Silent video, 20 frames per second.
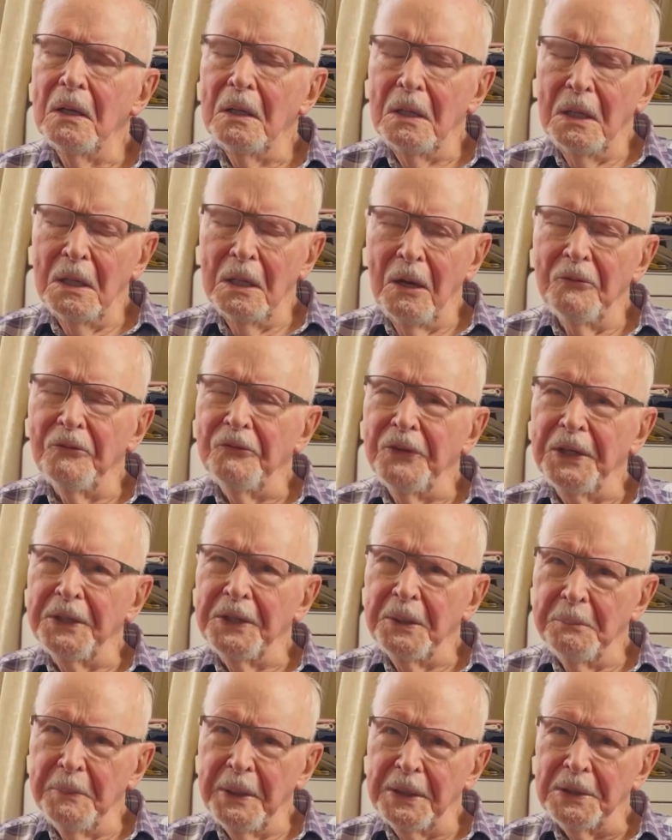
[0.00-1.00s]
a
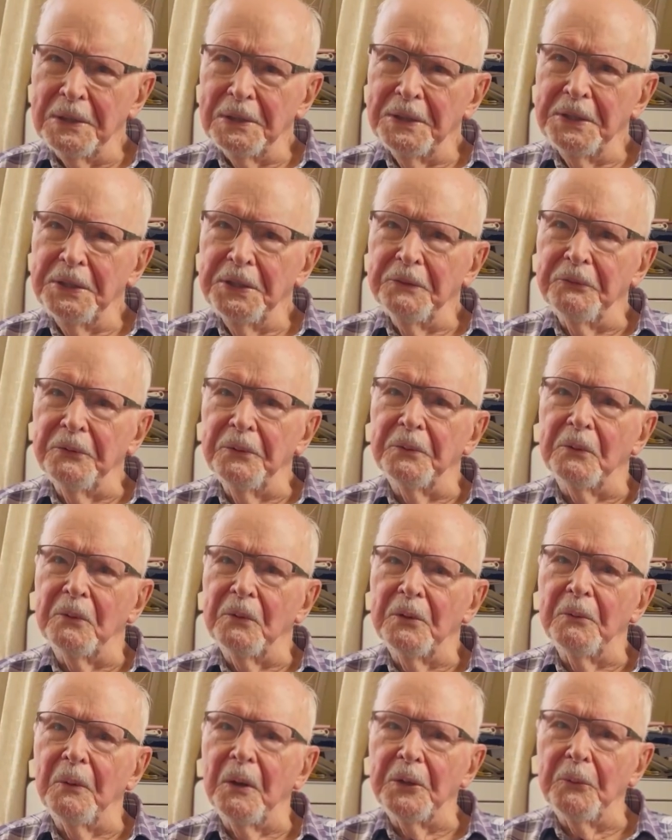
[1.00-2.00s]
fundamentally different.
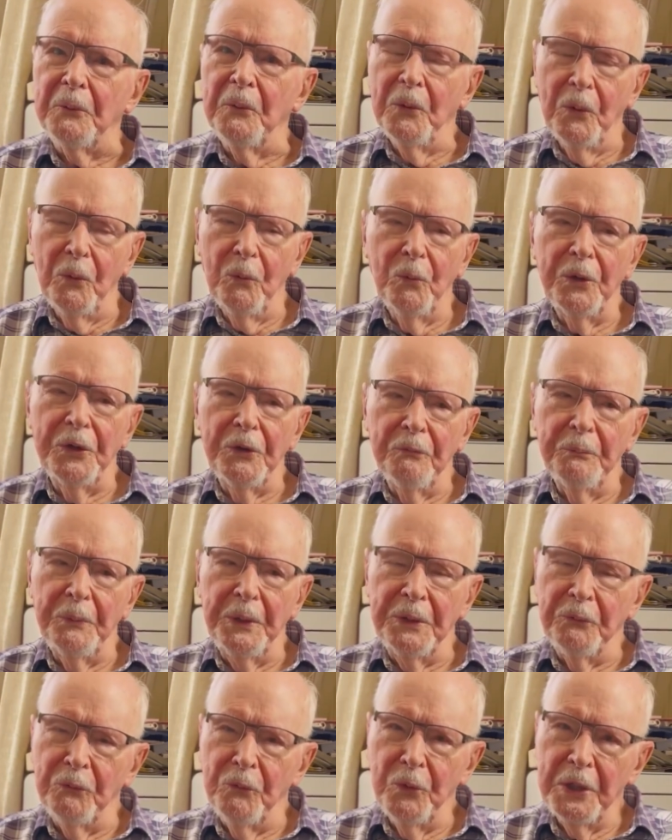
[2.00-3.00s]
And we've
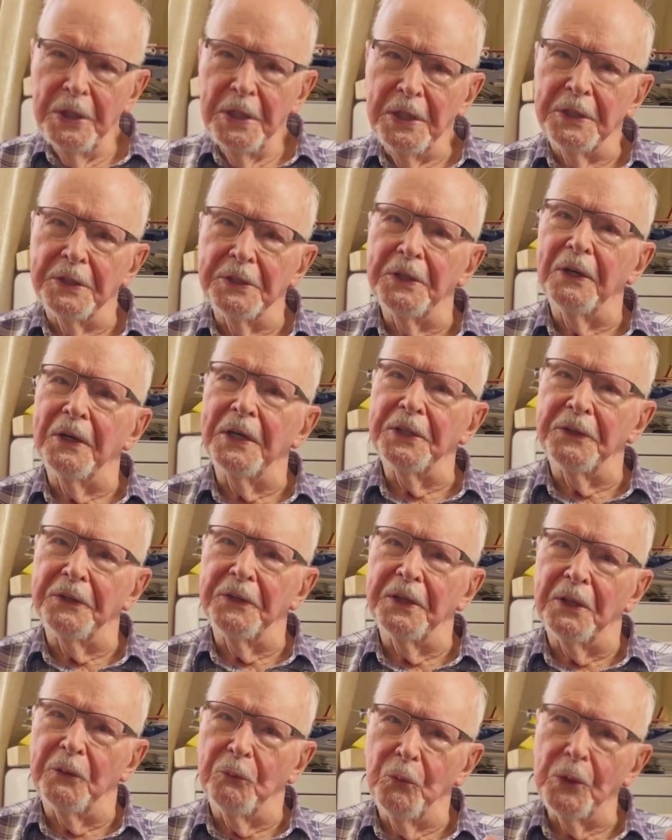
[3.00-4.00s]
been reared. I
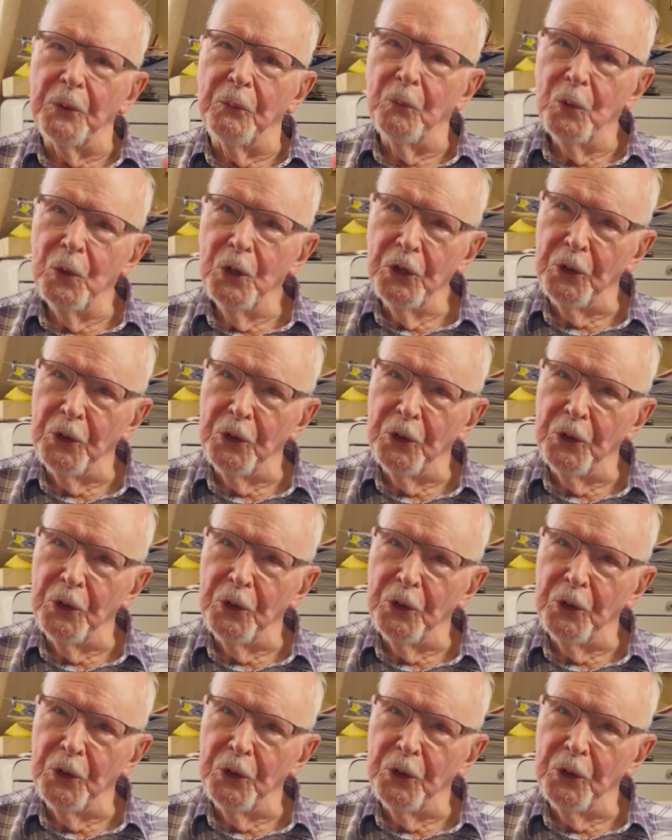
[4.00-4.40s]
think we were